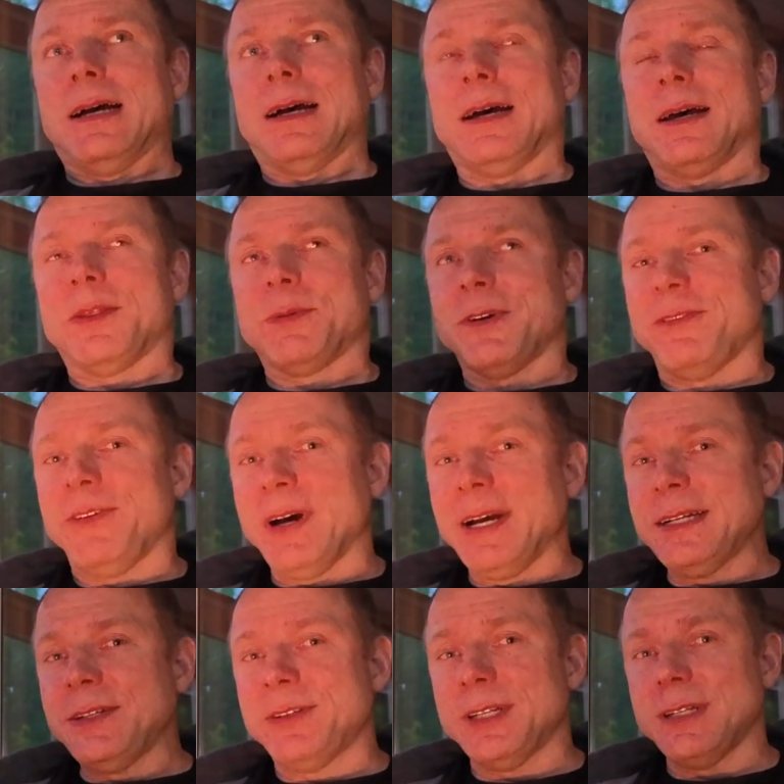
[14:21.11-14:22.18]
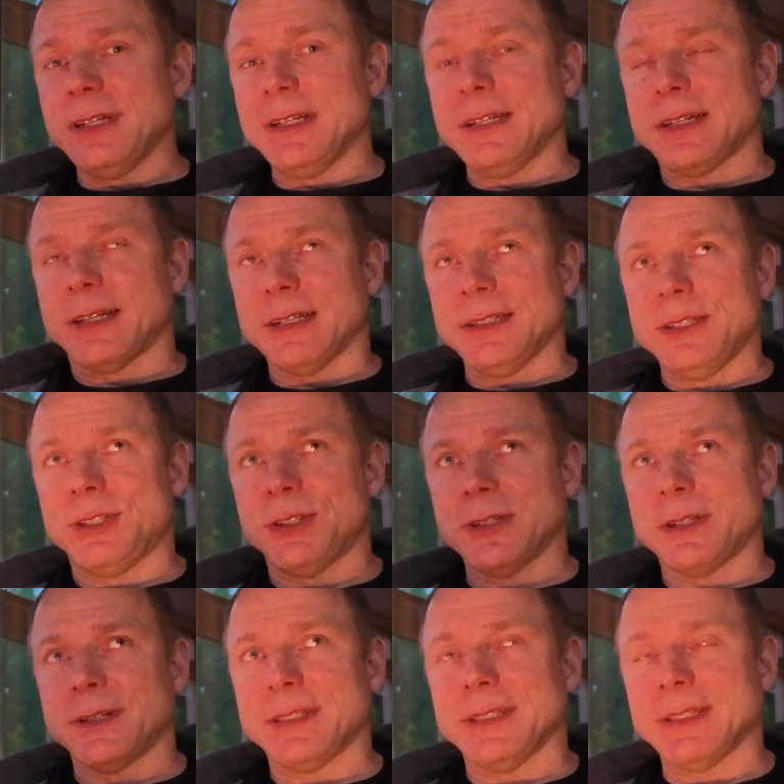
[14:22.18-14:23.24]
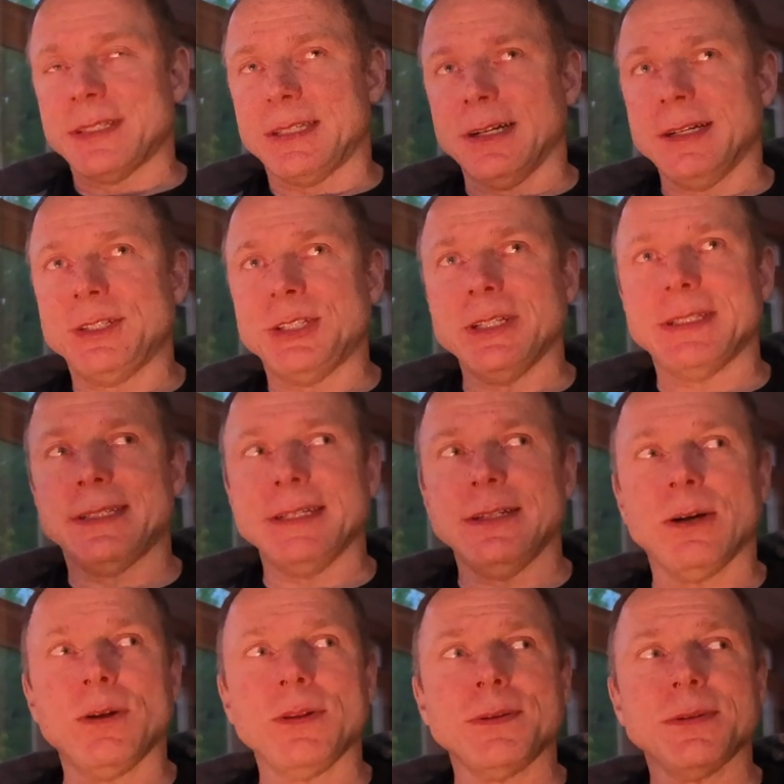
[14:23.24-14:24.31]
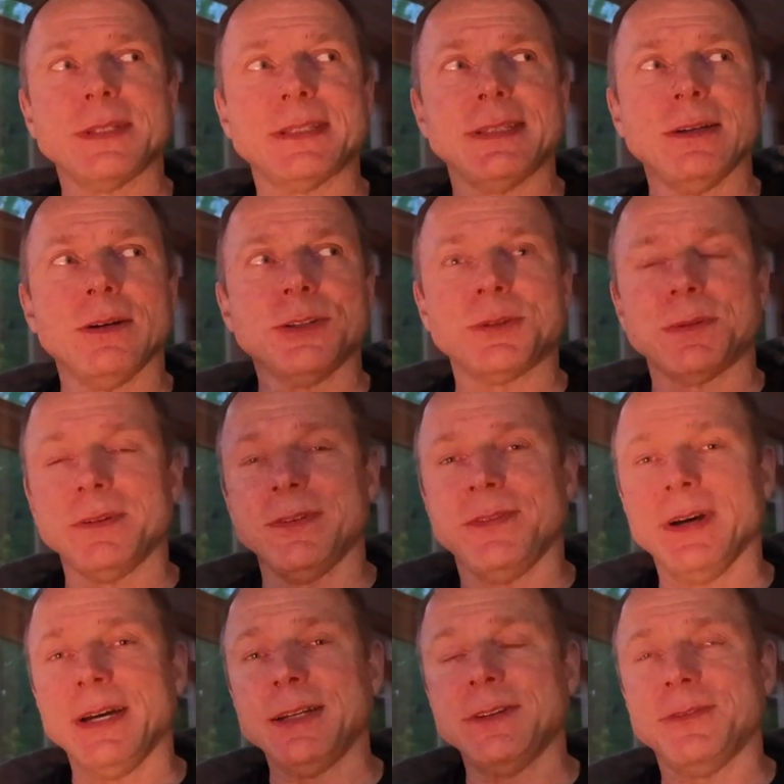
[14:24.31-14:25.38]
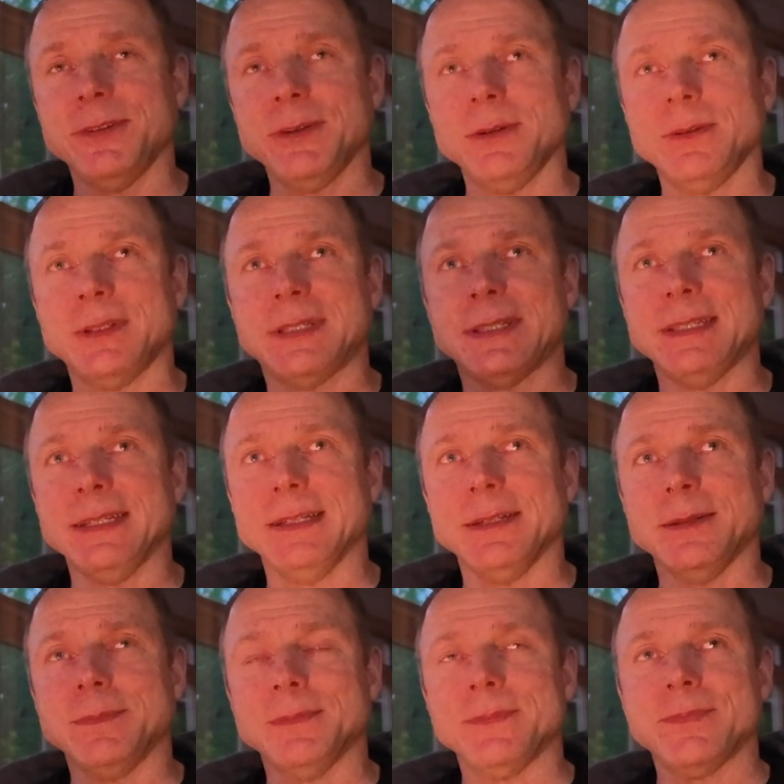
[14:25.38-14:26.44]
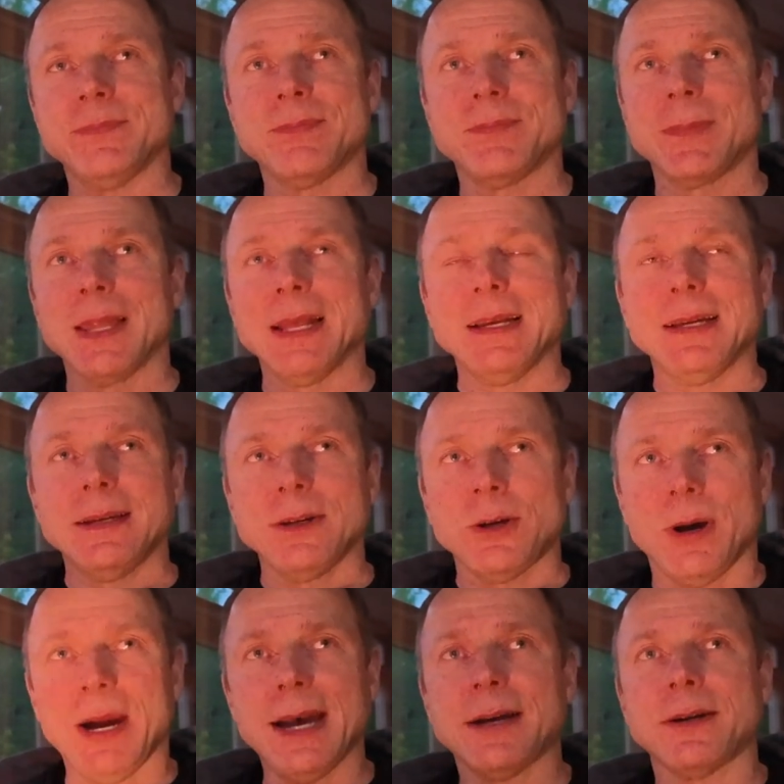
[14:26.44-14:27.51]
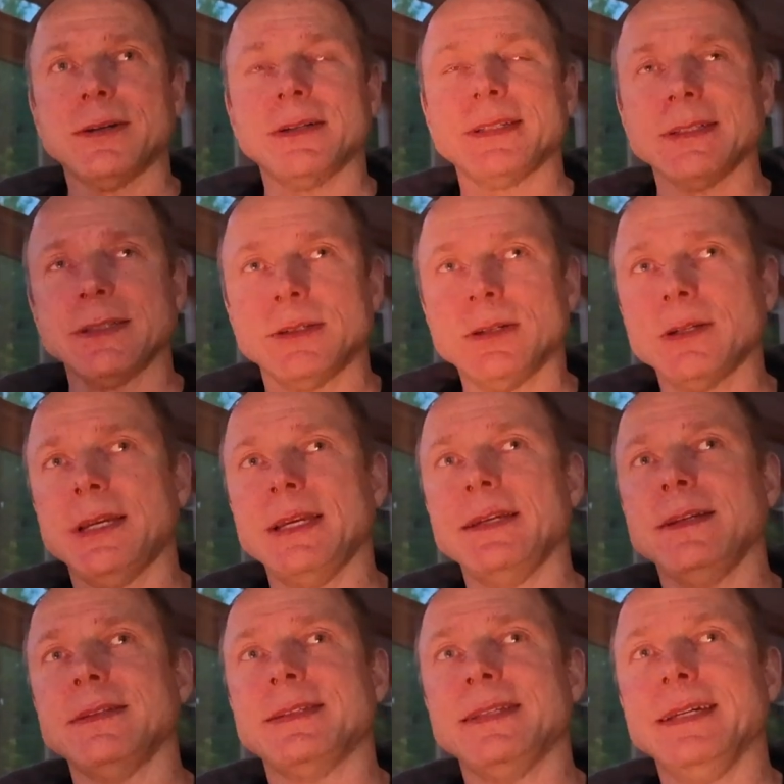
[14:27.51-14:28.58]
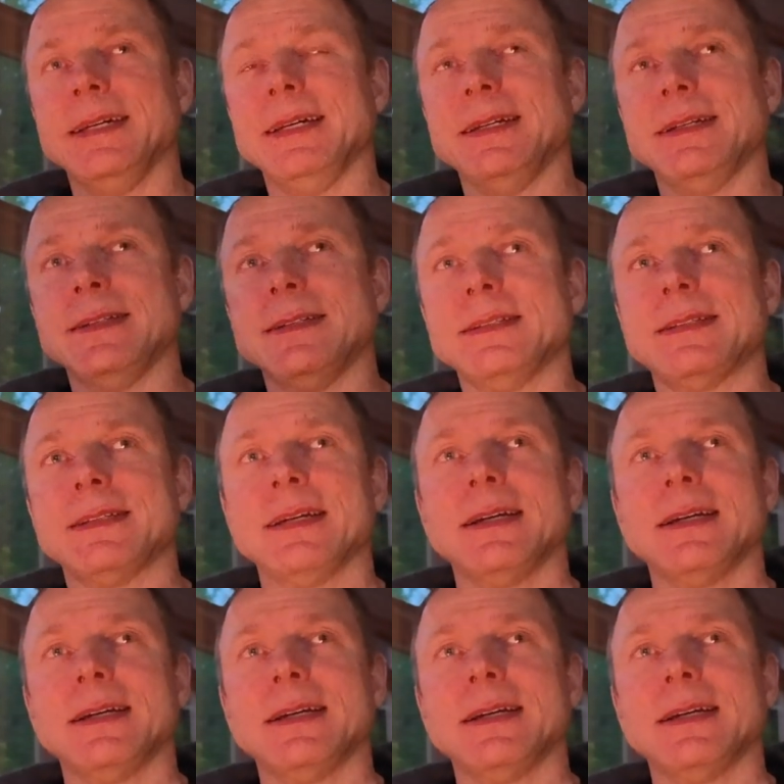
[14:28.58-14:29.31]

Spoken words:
The refined sugars and starches and all those ultra-refined foods, crackers and cookies and